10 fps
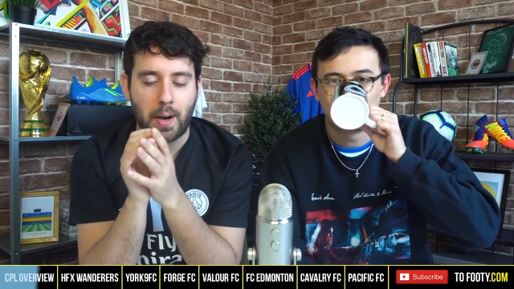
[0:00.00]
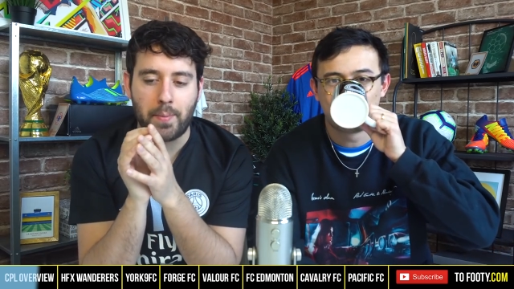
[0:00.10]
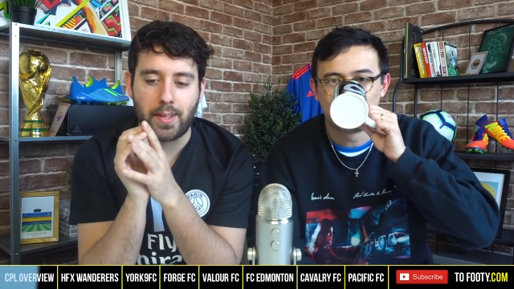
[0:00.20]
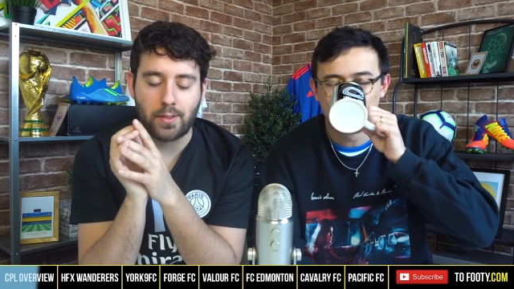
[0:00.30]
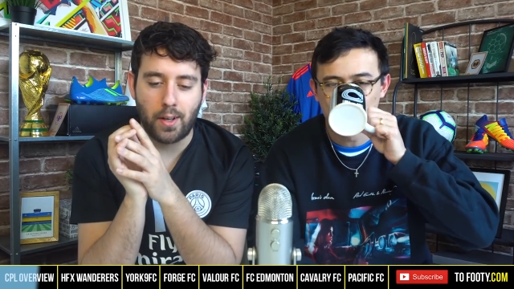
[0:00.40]
Speaker 1: I
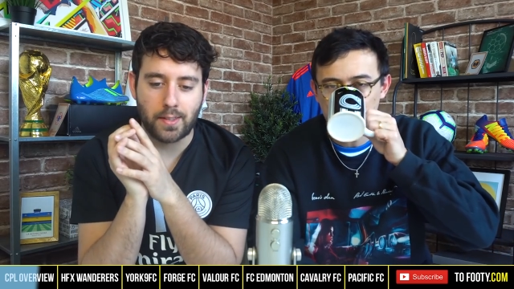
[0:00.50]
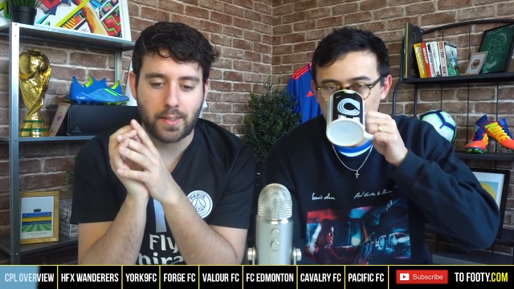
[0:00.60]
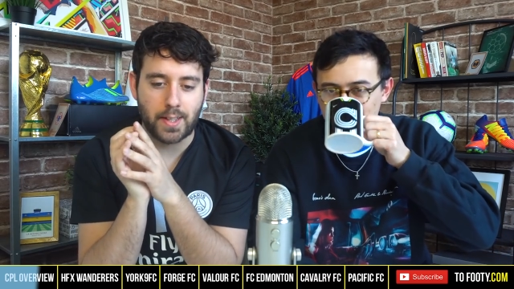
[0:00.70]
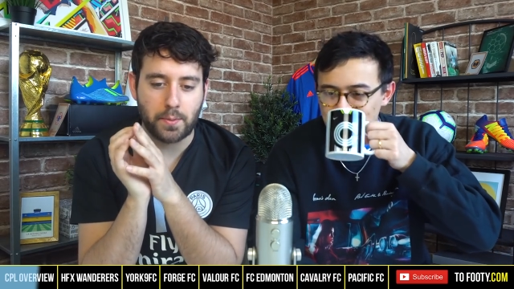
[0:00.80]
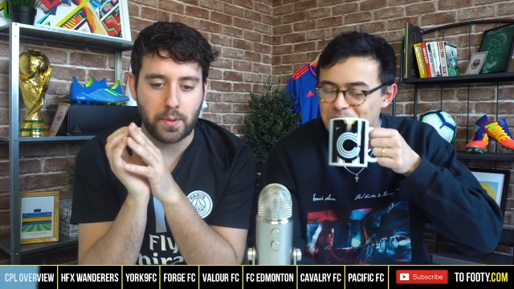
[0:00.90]
mean, it's not as
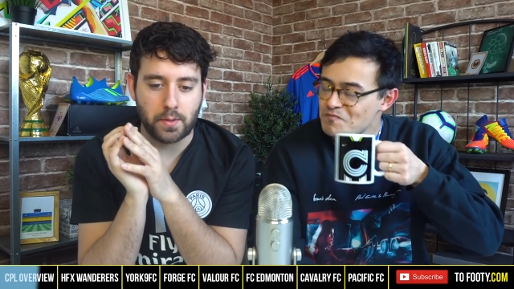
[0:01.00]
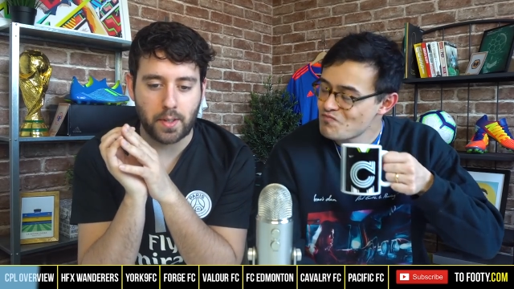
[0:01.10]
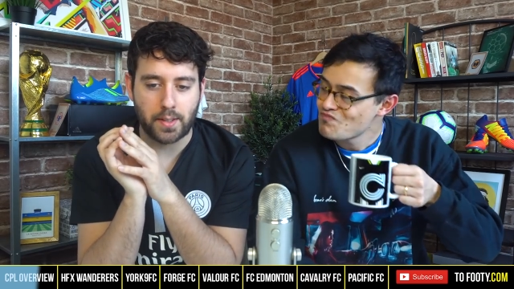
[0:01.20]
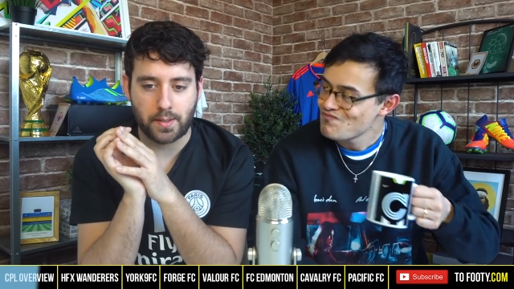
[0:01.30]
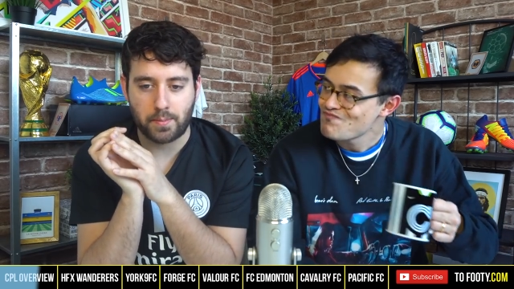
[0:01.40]

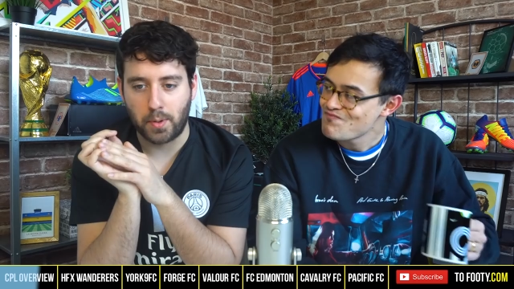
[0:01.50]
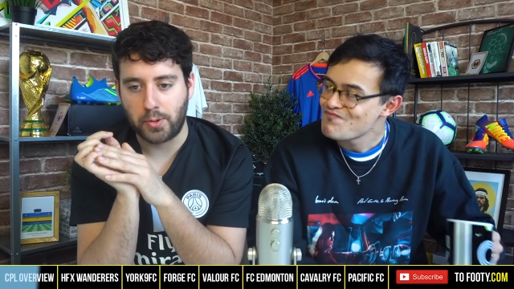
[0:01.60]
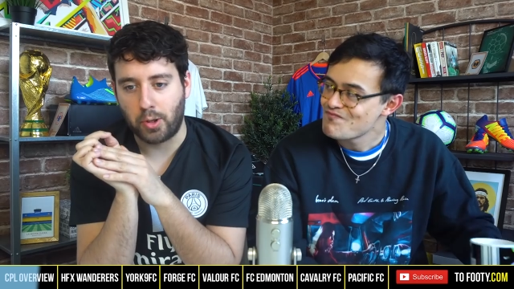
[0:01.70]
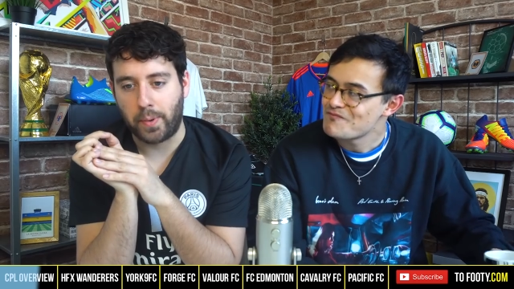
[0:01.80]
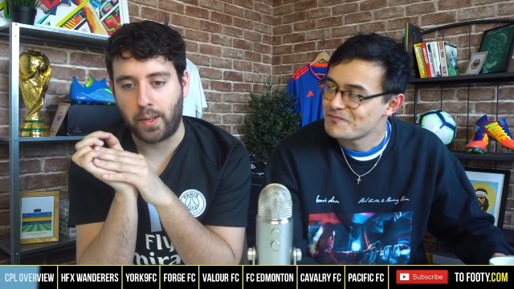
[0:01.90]
accessible as
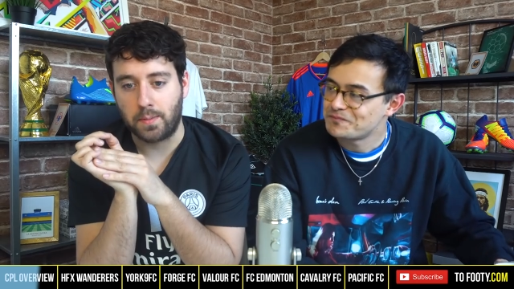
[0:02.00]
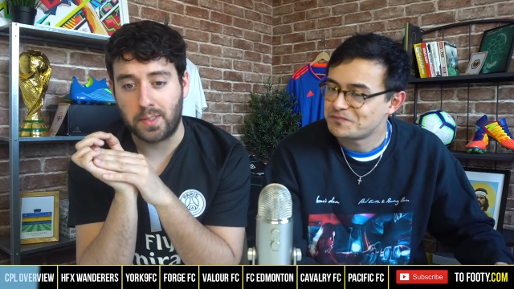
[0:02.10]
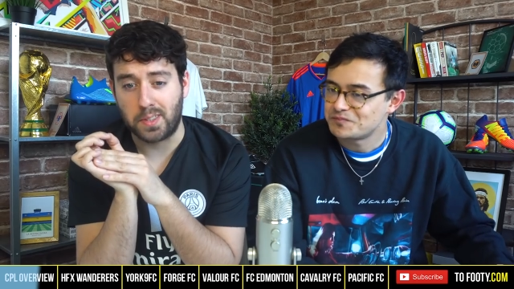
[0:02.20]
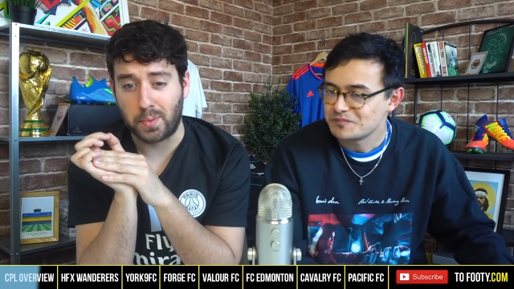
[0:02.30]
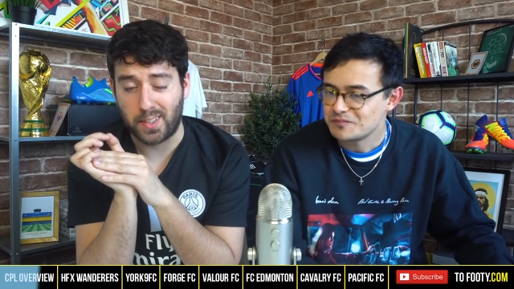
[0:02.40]
most European
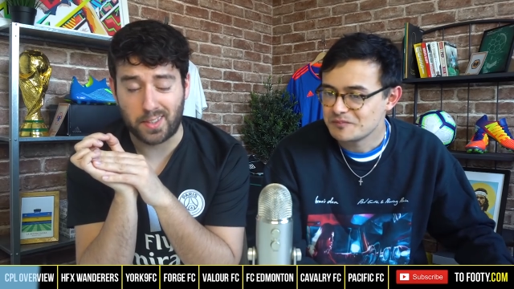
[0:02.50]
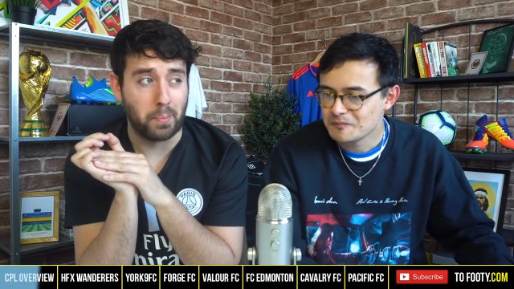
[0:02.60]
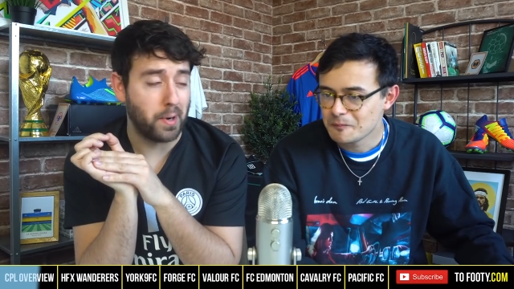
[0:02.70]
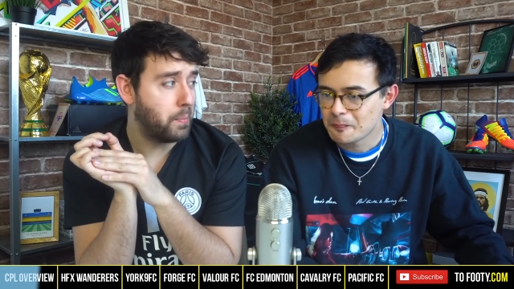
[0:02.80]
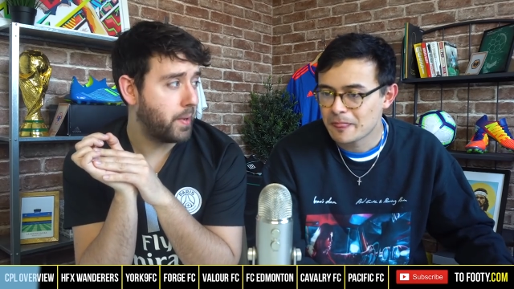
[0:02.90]
competitions, but it's still
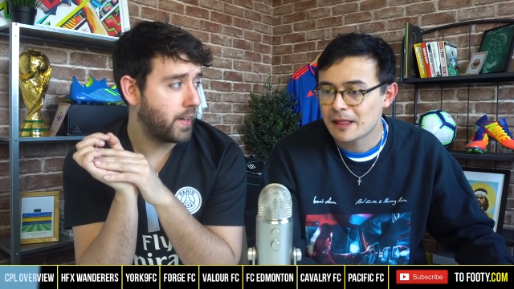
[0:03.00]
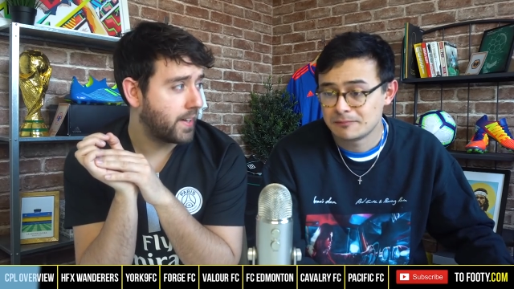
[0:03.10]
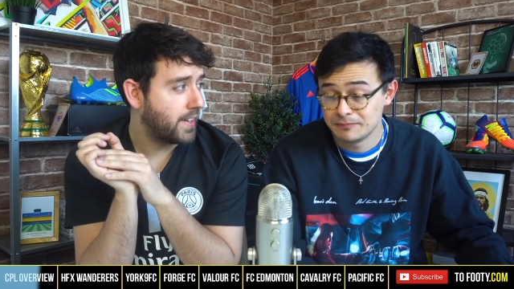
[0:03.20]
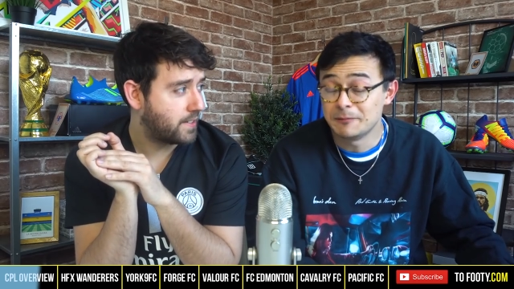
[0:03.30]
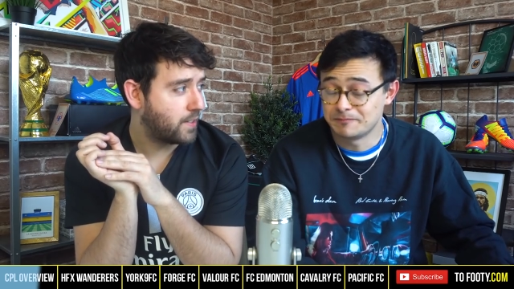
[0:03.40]
pretty big.
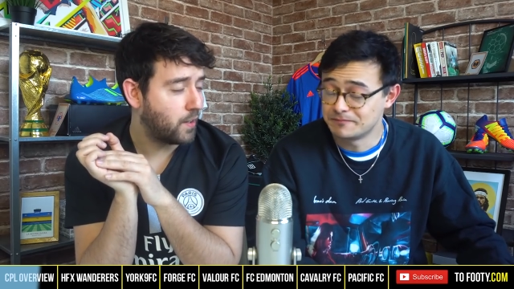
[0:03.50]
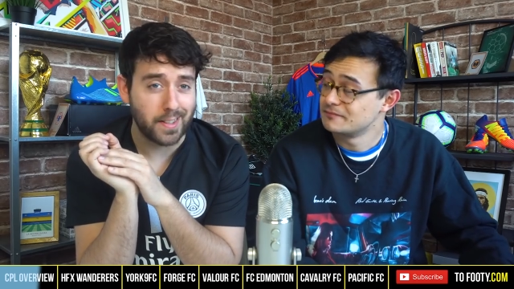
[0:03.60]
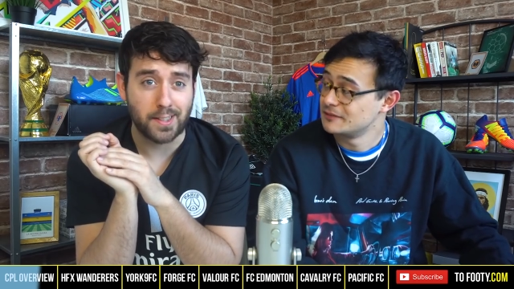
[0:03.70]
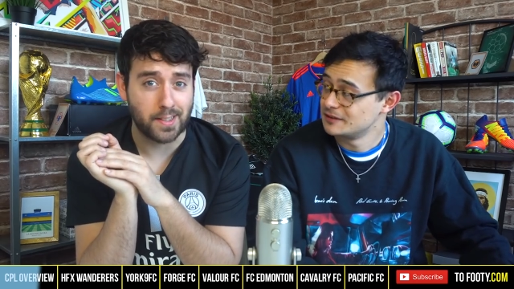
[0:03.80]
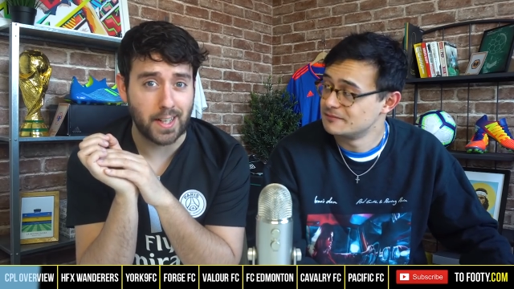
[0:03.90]
It's yep. still
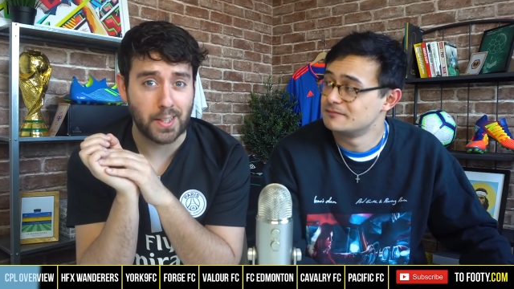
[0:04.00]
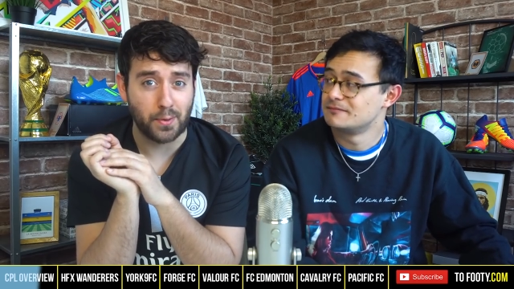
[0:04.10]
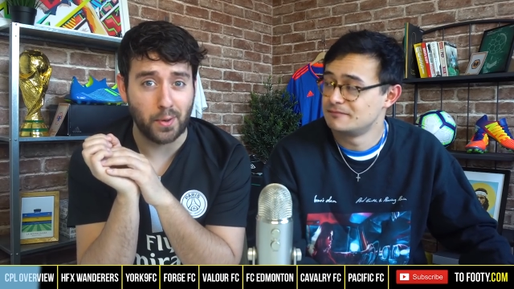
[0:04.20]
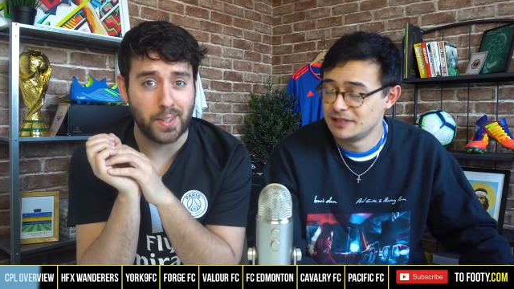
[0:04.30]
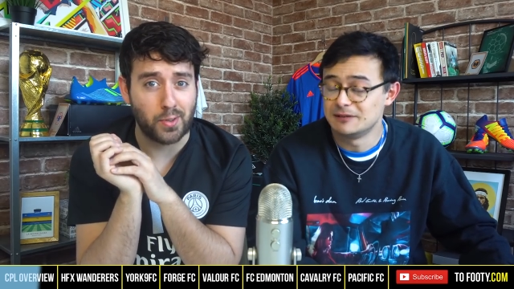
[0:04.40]
like
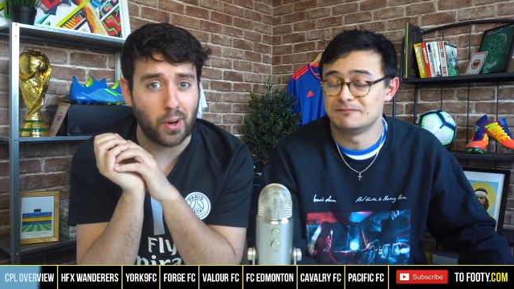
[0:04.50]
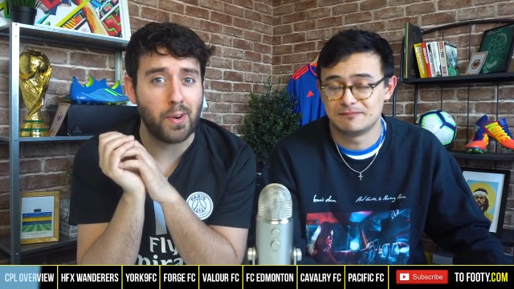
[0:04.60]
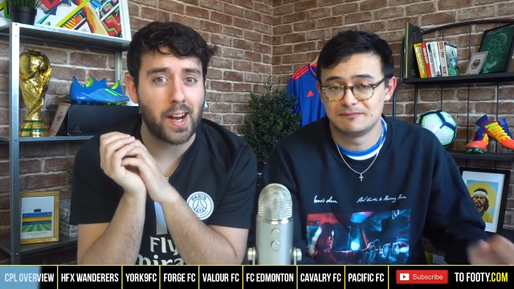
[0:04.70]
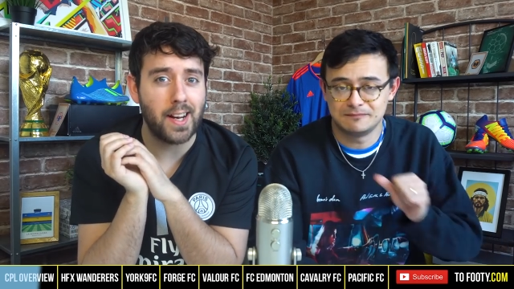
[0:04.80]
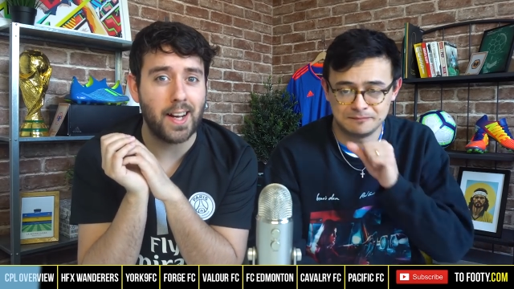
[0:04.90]
successful. It's yep. a
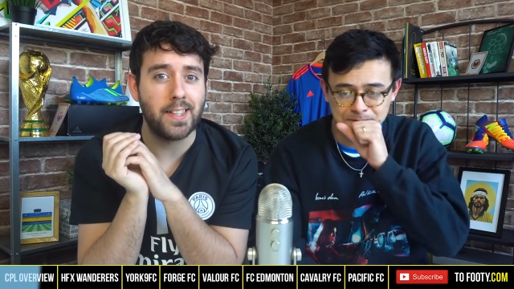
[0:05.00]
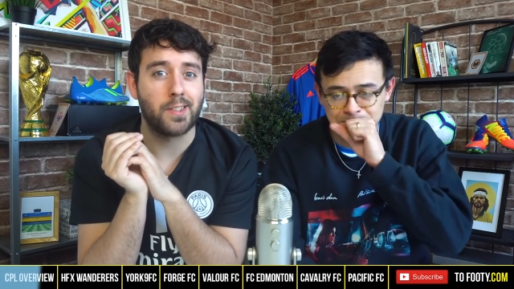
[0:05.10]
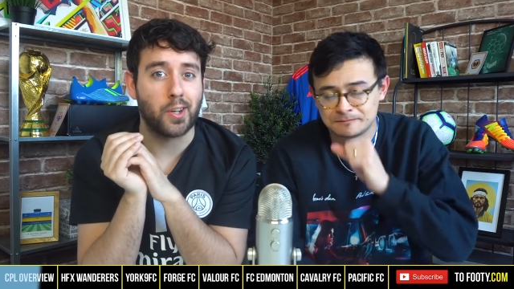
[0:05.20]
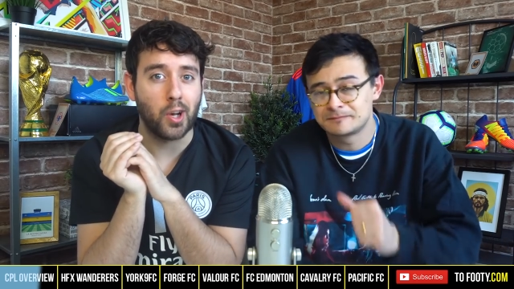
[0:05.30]
recognised